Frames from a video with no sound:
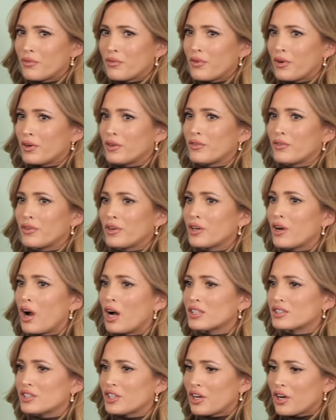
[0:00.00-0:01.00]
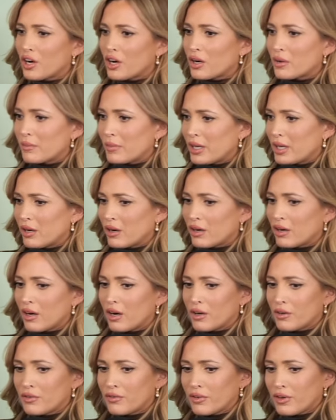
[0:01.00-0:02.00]
for, for God to hurt me or,
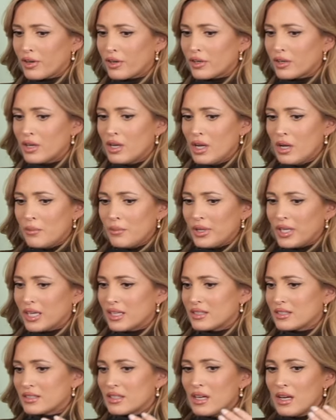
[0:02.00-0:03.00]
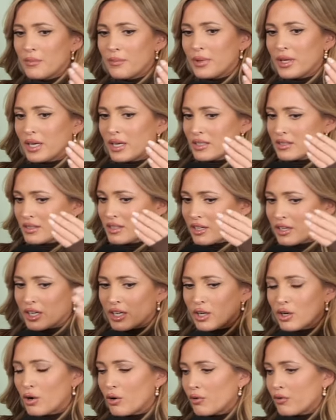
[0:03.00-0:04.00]
or for because because they're
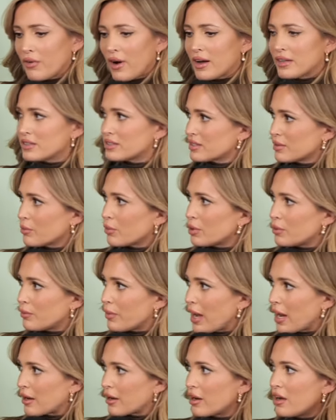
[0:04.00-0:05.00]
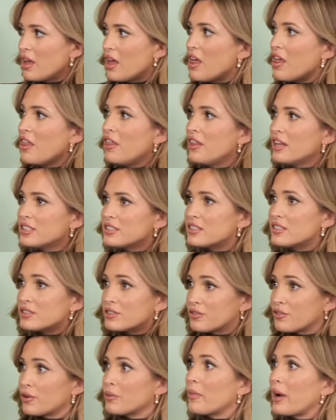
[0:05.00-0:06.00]
gonna go find someone better. This
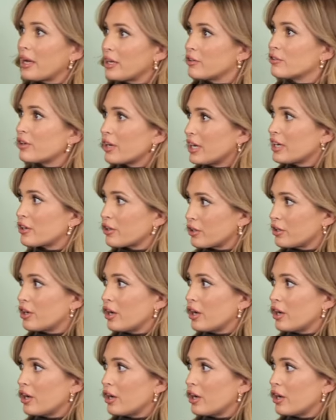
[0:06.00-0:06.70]
is for my greater